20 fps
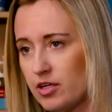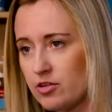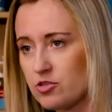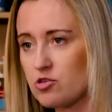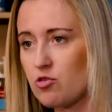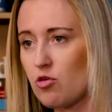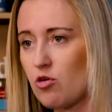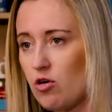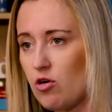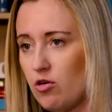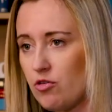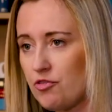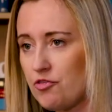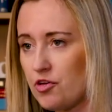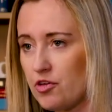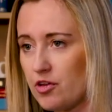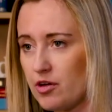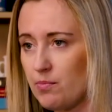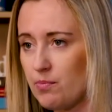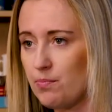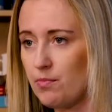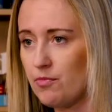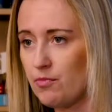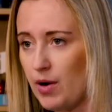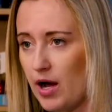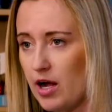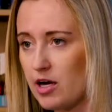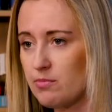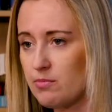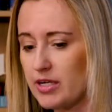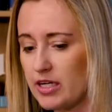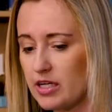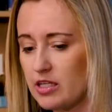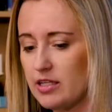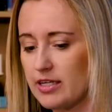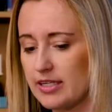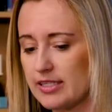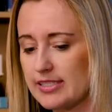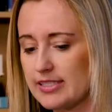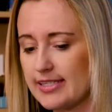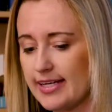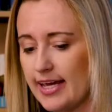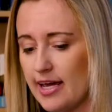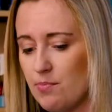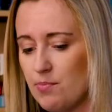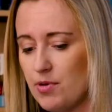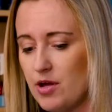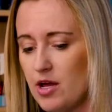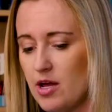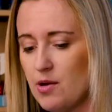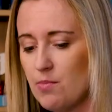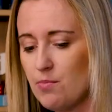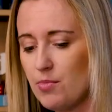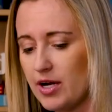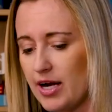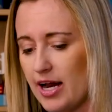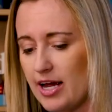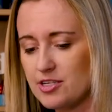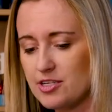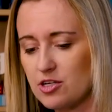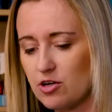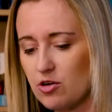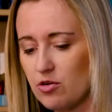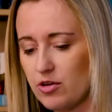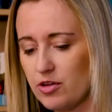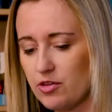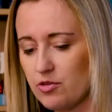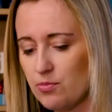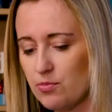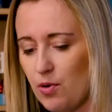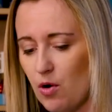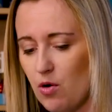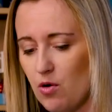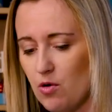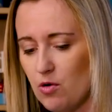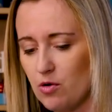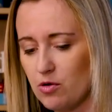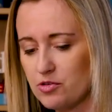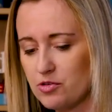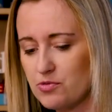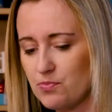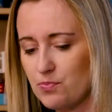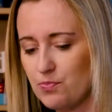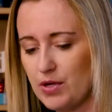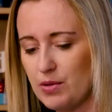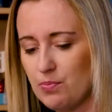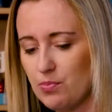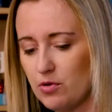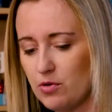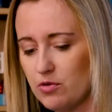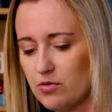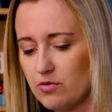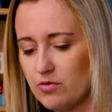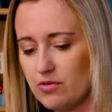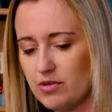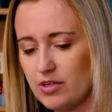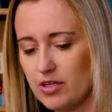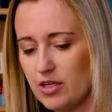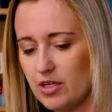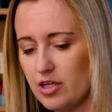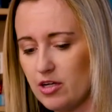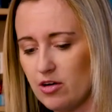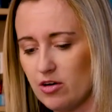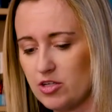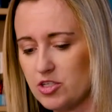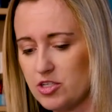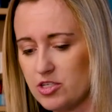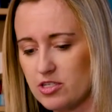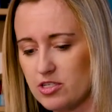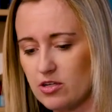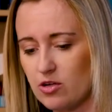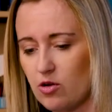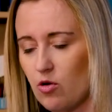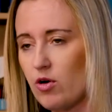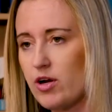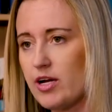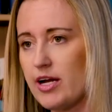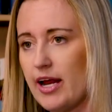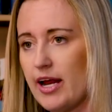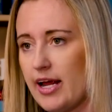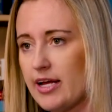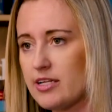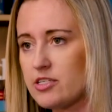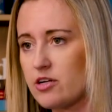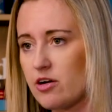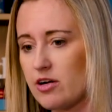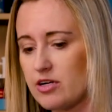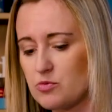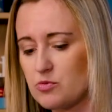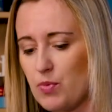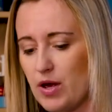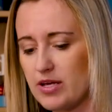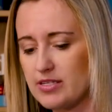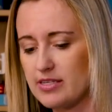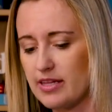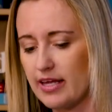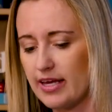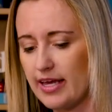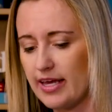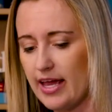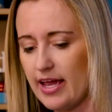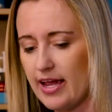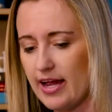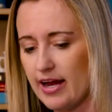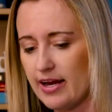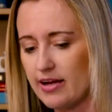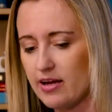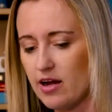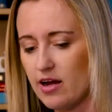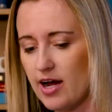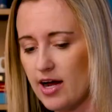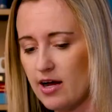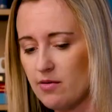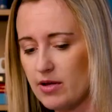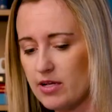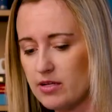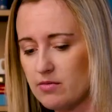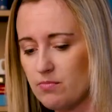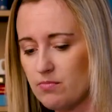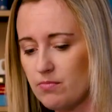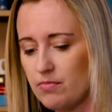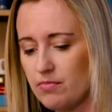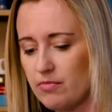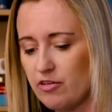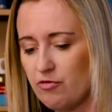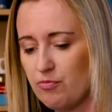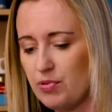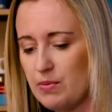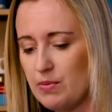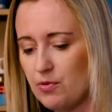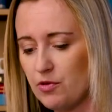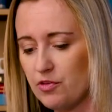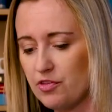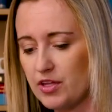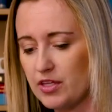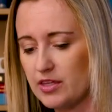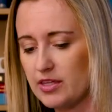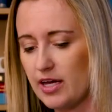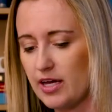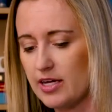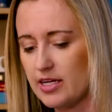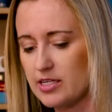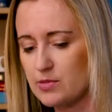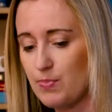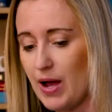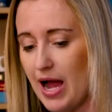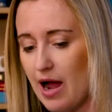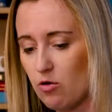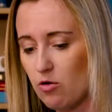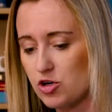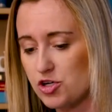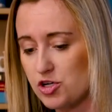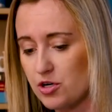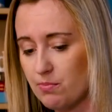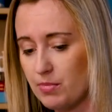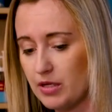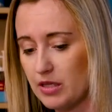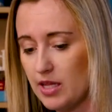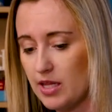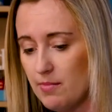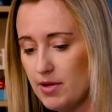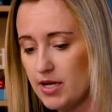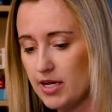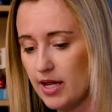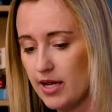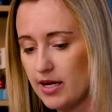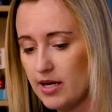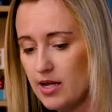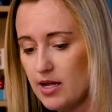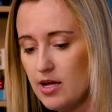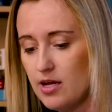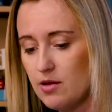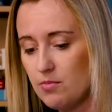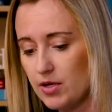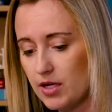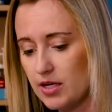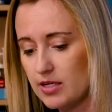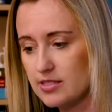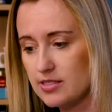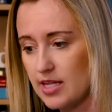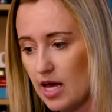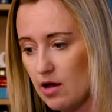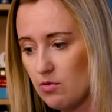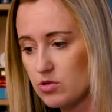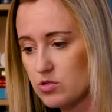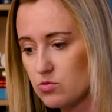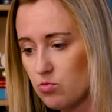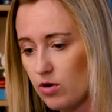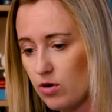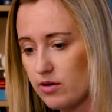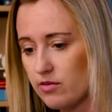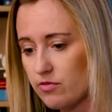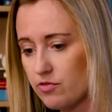scroll to the bottom and click skip. But as you're going through polls, people are just going to answer as best they can. And if people think that his power should be limited because that was part